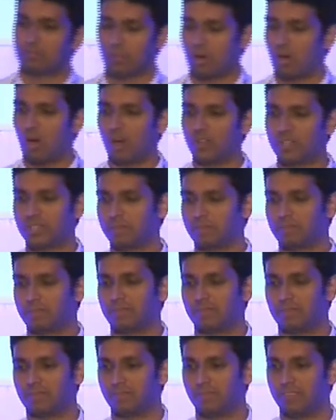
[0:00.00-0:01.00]
Awesome.
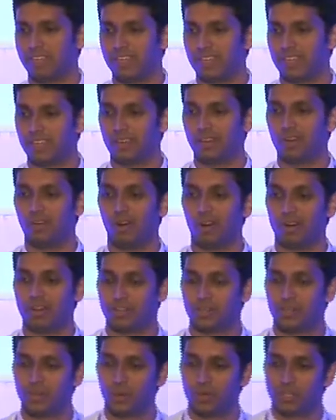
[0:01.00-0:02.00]
We got
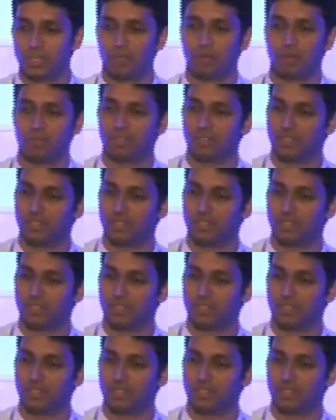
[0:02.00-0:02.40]
a huge number of